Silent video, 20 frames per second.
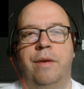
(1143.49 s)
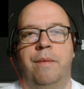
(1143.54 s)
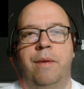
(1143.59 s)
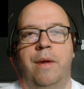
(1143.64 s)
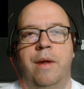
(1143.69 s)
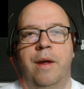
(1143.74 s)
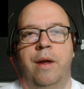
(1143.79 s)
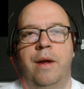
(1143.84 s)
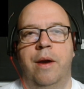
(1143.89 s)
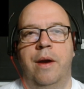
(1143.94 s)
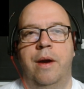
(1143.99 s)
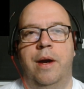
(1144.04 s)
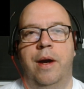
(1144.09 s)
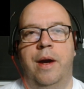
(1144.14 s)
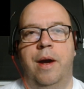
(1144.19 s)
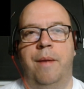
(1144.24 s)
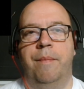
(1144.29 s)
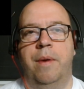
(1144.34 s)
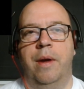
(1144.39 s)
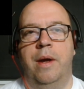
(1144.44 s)
You
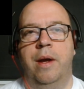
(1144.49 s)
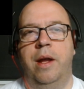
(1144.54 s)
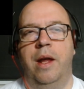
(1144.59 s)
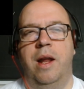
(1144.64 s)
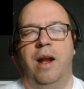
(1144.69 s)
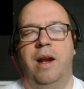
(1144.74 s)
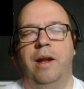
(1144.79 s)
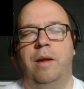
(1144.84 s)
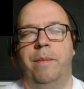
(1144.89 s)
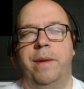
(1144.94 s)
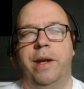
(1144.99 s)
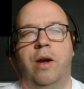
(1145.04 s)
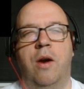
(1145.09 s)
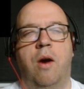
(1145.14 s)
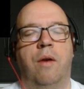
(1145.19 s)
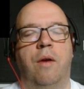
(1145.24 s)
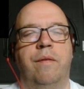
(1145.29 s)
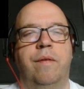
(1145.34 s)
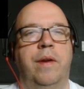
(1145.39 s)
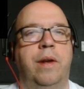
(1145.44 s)
know, a little bit of
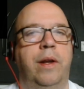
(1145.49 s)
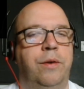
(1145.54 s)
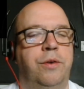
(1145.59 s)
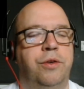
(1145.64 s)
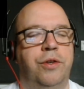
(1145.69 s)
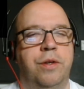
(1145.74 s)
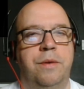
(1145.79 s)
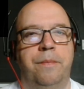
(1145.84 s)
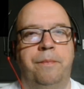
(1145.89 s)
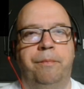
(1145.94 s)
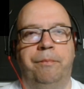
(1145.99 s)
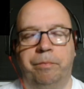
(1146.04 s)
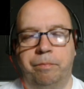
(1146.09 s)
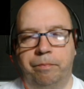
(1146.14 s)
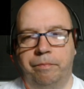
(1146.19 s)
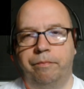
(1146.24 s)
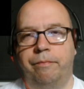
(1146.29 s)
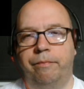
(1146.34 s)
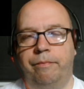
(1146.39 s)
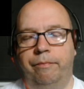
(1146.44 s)
convolution
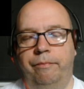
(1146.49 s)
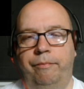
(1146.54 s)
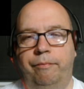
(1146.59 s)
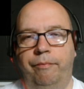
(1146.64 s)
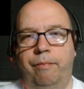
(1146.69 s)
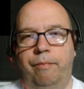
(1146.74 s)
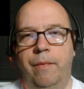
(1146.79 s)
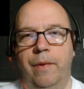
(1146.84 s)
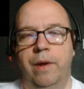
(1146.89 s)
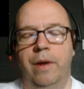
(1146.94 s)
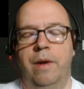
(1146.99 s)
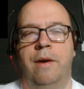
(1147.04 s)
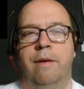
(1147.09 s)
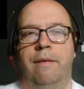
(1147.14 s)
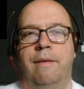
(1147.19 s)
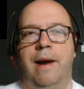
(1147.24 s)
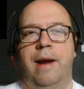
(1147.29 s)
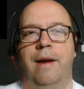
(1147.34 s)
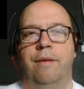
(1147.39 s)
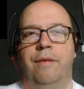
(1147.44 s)

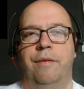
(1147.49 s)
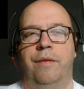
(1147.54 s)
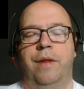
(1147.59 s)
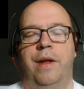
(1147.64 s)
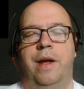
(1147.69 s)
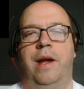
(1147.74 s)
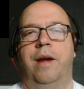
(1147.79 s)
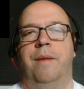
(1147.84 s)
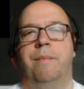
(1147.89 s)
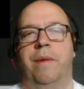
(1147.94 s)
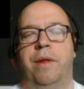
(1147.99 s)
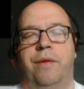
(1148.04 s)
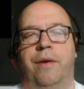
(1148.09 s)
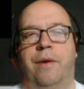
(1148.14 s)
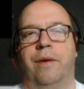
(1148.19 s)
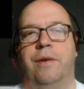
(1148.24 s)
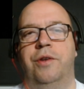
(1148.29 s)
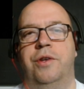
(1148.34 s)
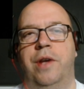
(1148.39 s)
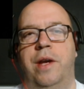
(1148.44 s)
around the
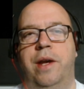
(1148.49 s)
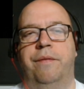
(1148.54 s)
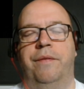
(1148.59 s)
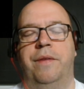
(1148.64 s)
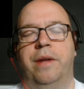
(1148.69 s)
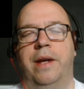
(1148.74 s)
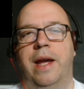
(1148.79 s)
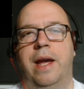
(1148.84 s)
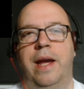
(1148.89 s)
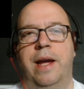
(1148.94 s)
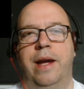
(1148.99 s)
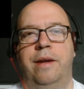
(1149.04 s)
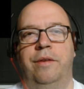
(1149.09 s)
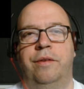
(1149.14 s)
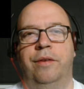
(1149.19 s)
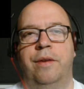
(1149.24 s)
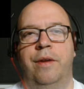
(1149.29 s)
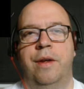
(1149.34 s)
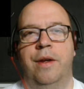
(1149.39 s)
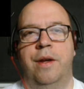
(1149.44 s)
mythology of the
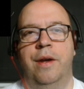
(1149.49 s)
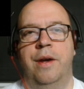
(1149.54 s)
keys.